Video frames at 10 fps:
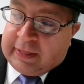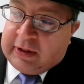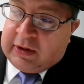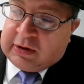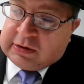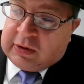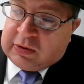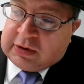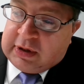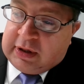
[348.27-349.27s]
Then there's
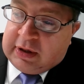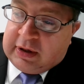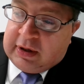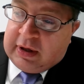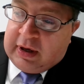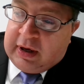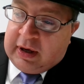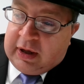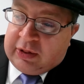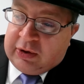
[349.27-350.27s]
Hosea
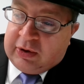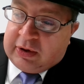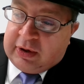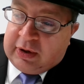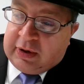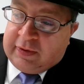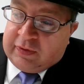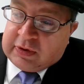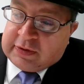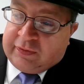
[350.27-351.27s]
13,
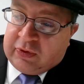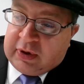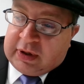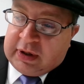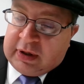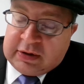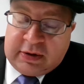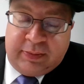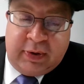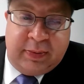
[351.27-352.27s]
verse 14.
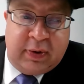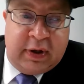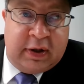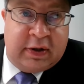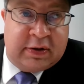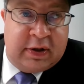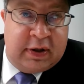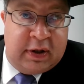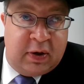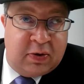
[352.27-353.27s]
Some people like to
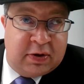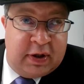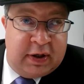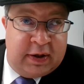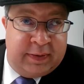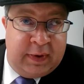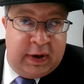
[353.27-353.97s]
say Hosea.